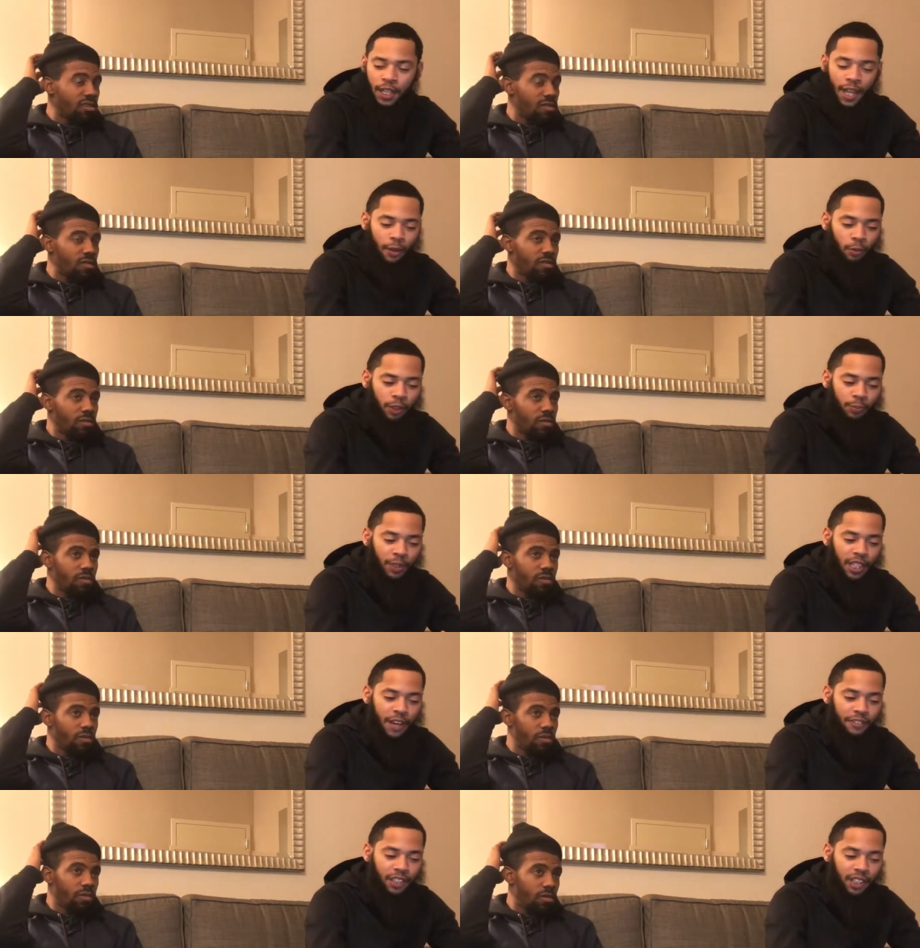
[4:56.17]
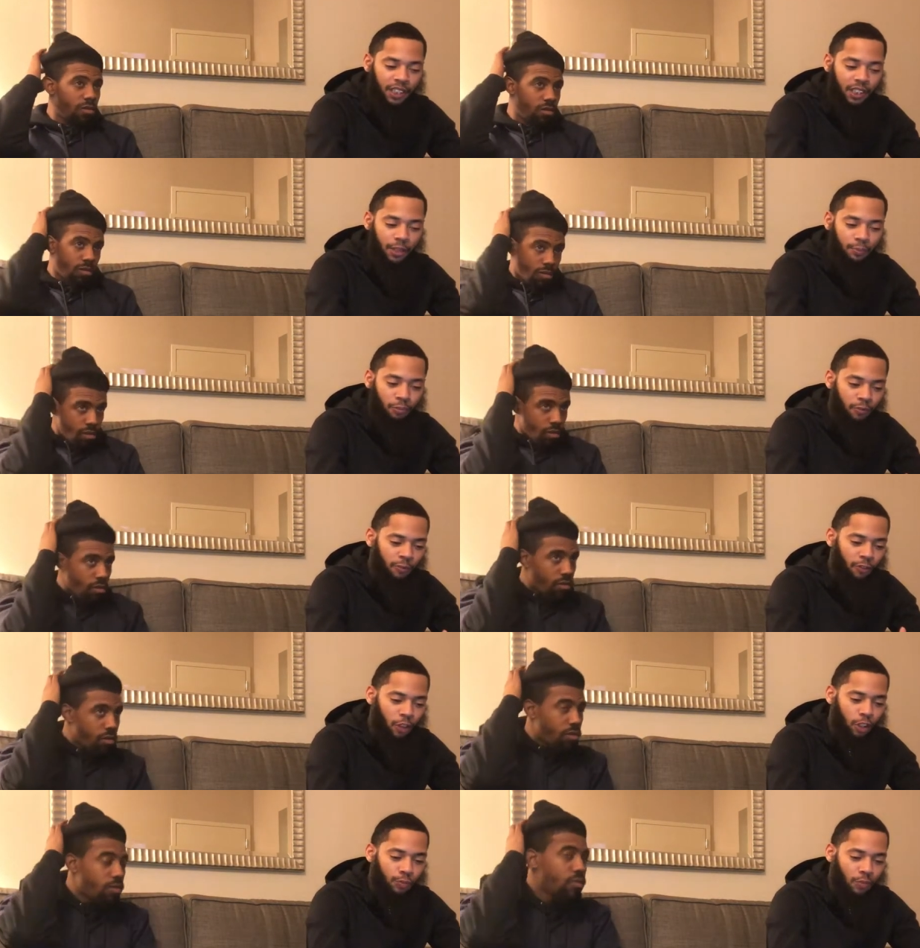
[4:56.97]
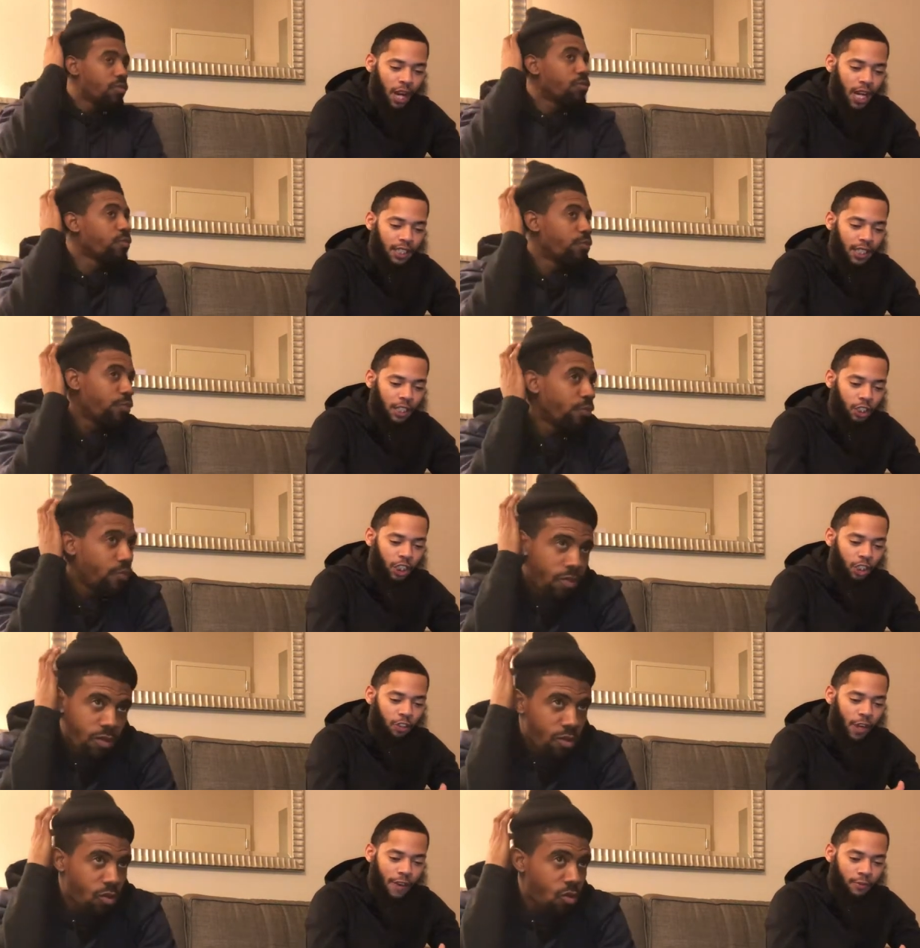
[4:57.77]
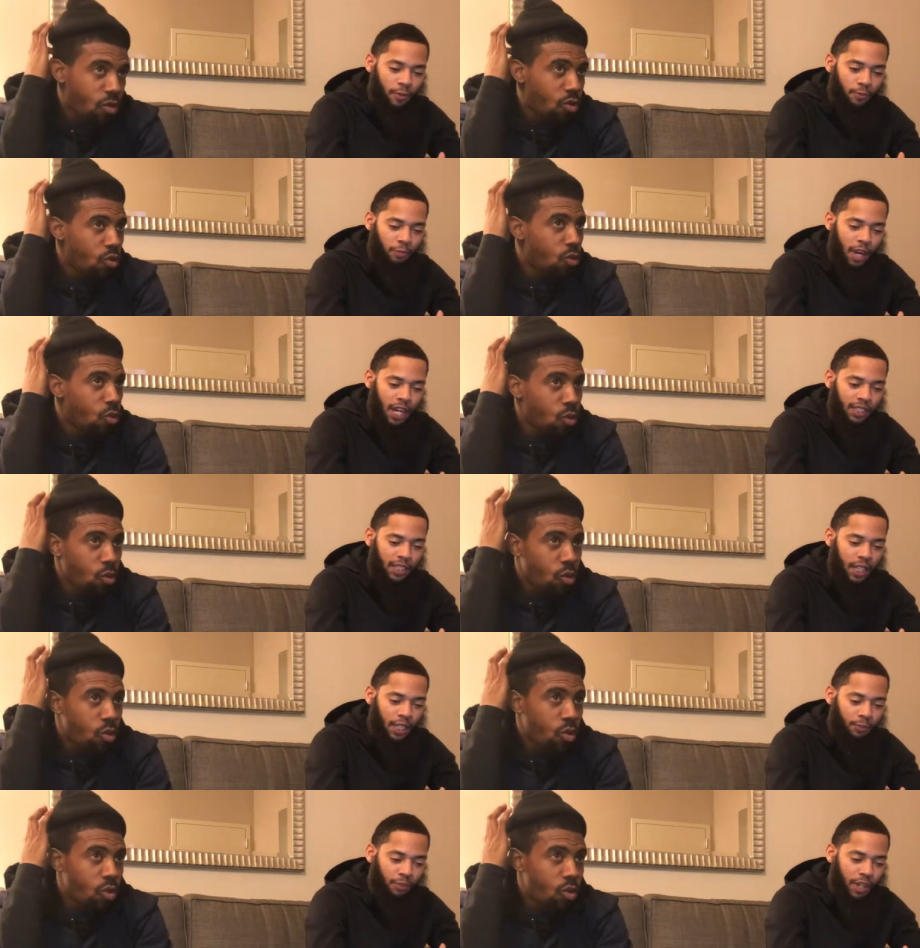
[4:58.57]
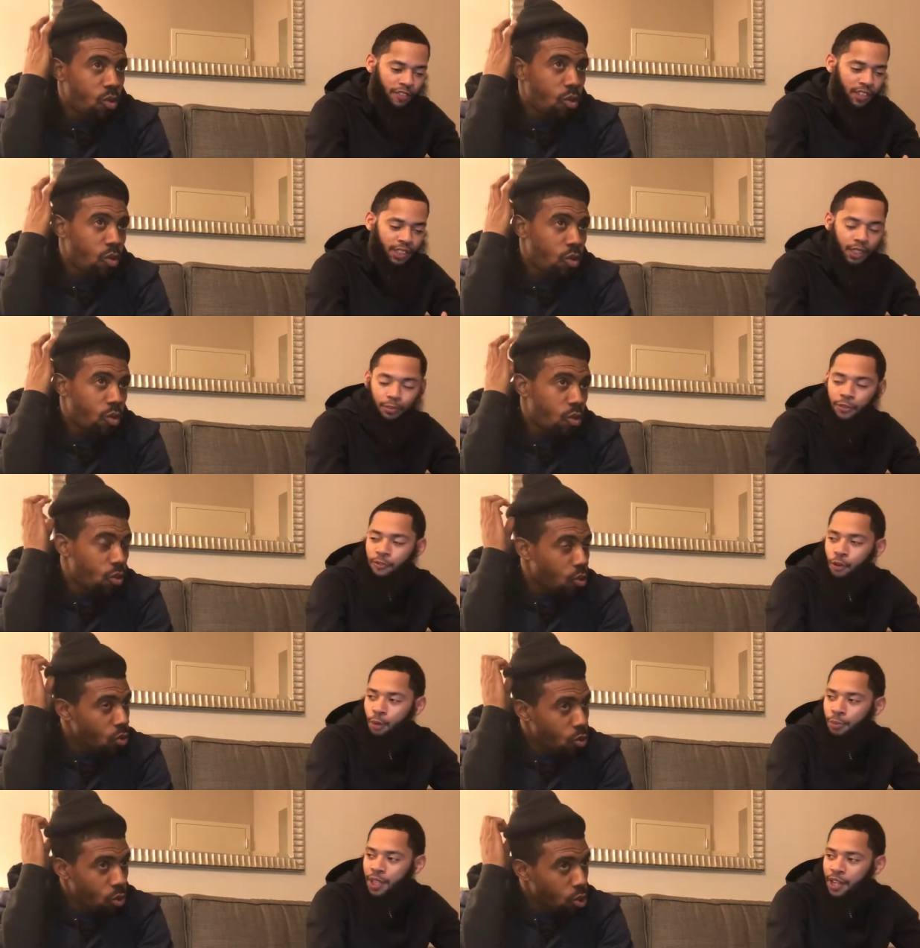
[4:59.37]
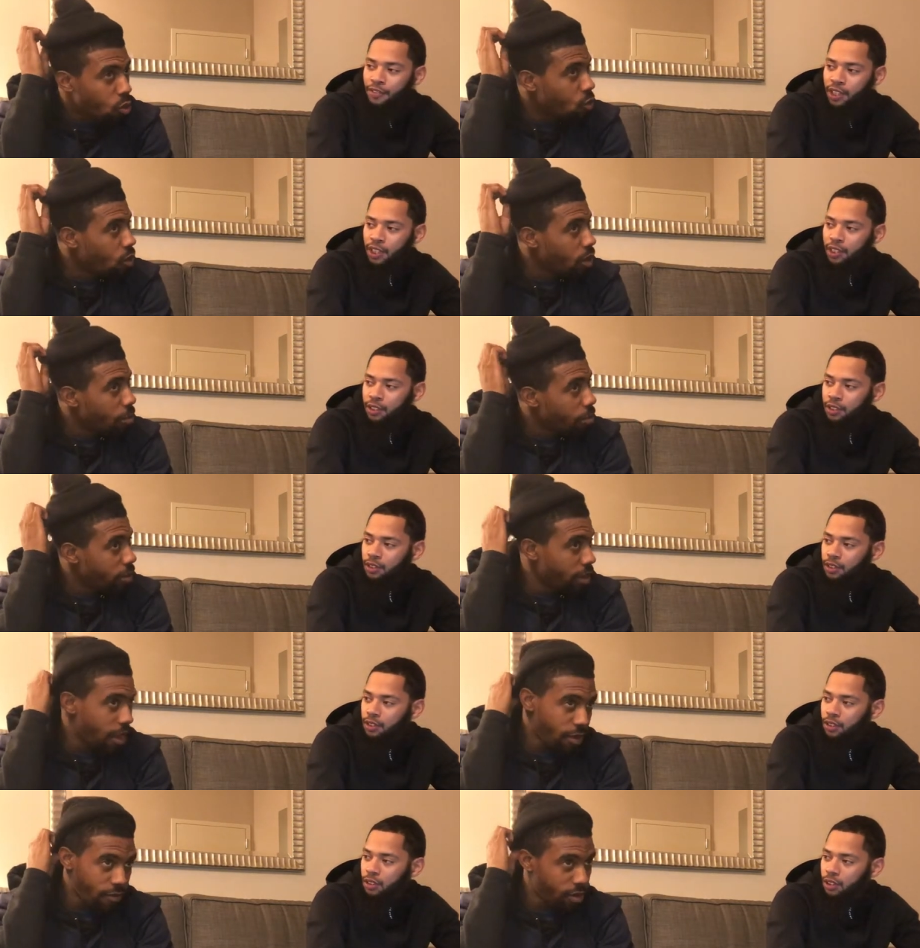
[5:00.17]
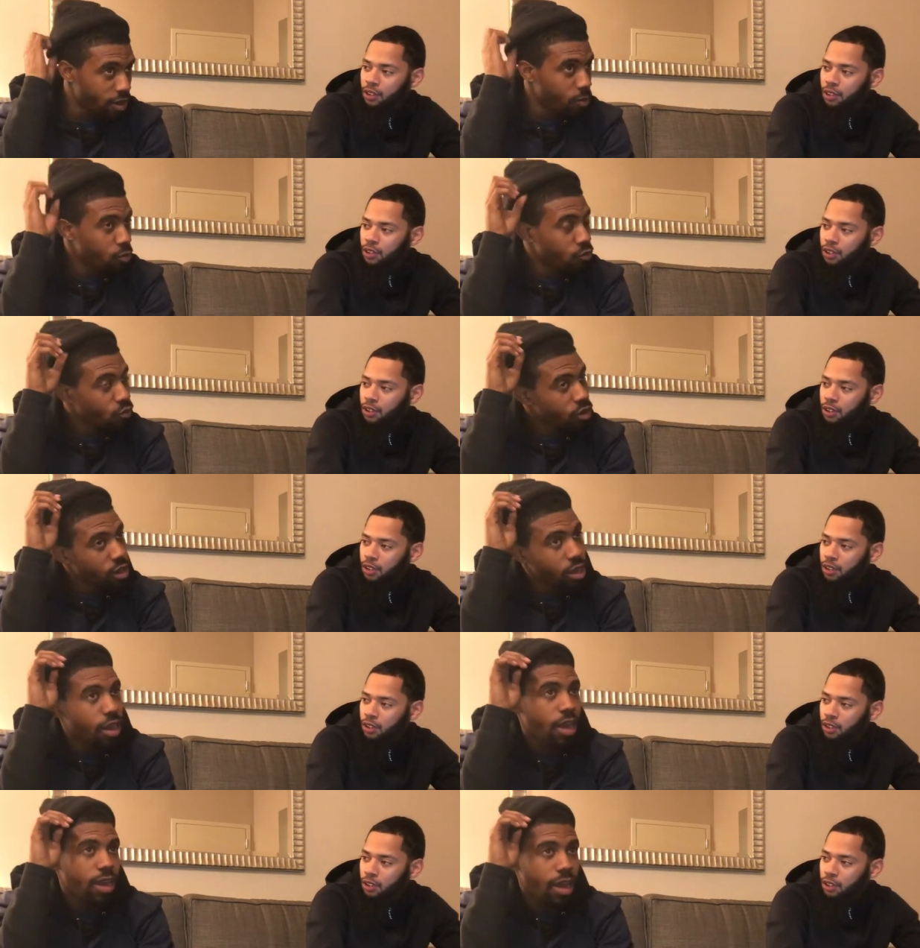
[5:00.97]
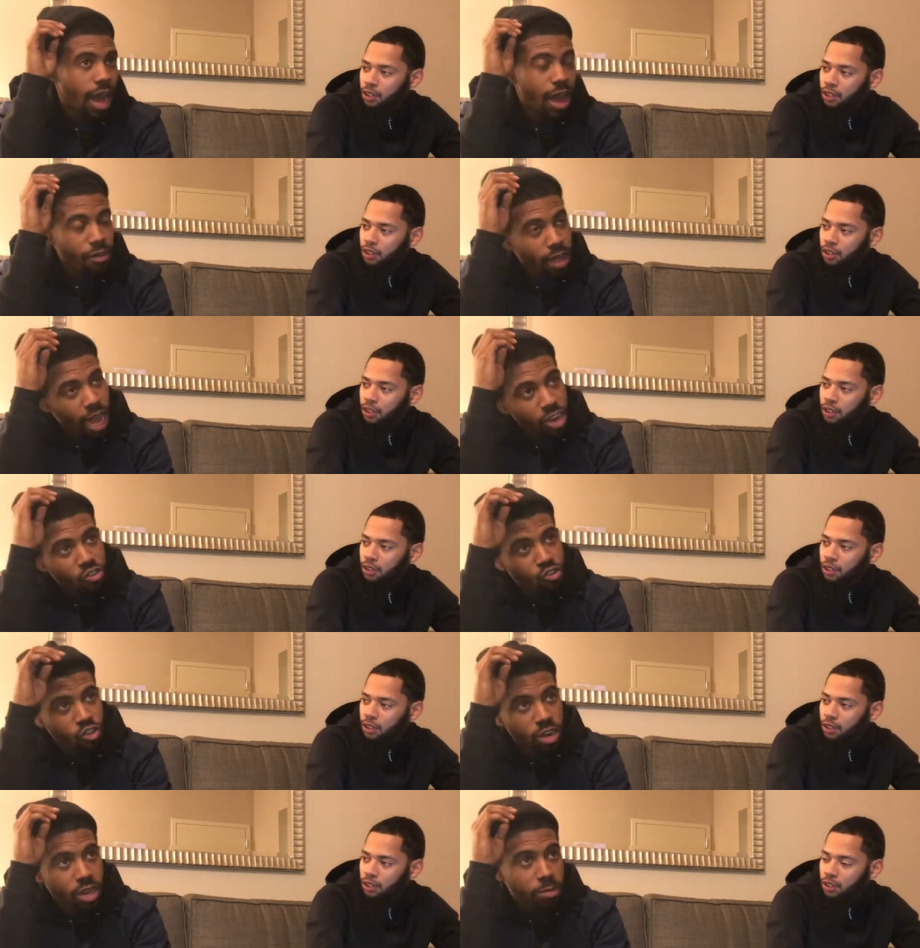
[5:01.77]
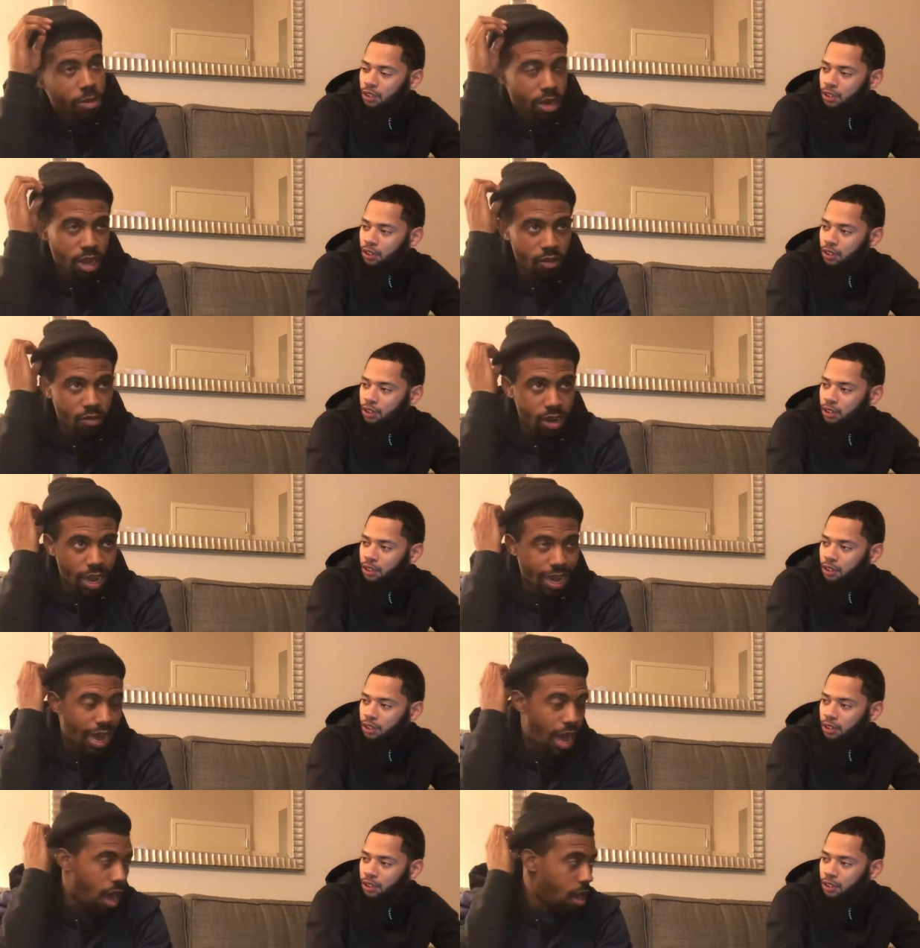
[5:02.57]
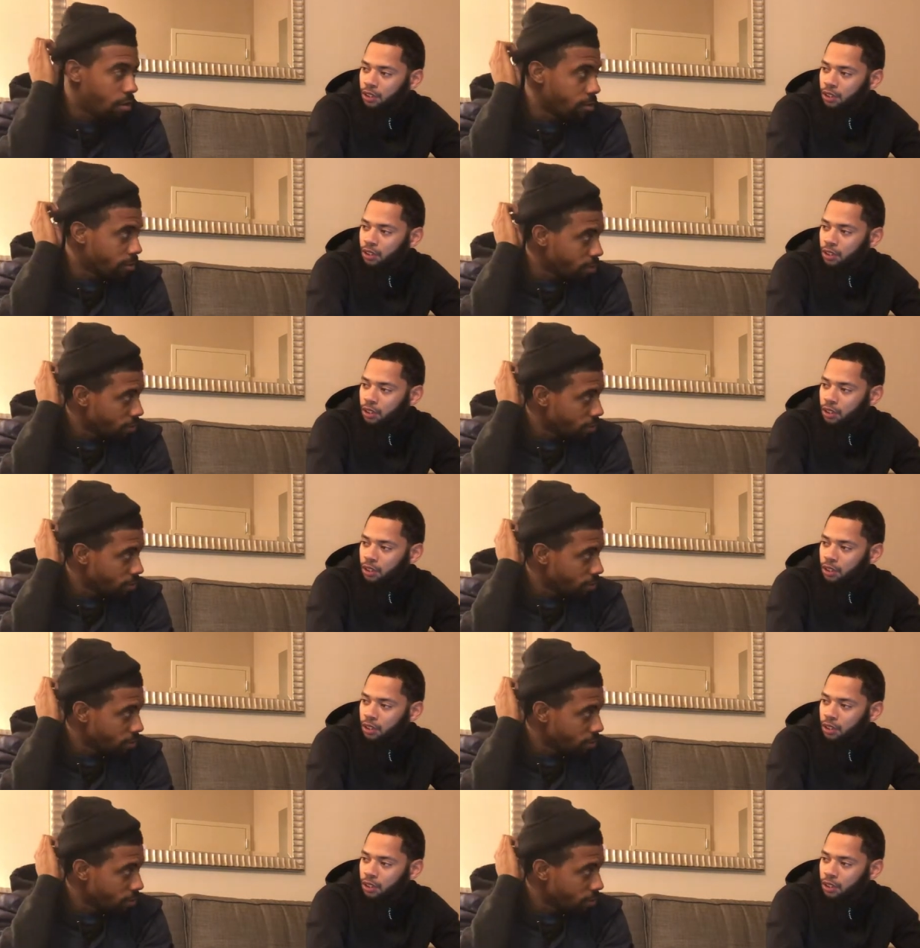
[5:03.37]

Speaker 1: like, was Benevolent your first project, or did you have a project previously before You know
Speaker 2: what? Benevolent was really, like, I, I treated Benevolent like an album.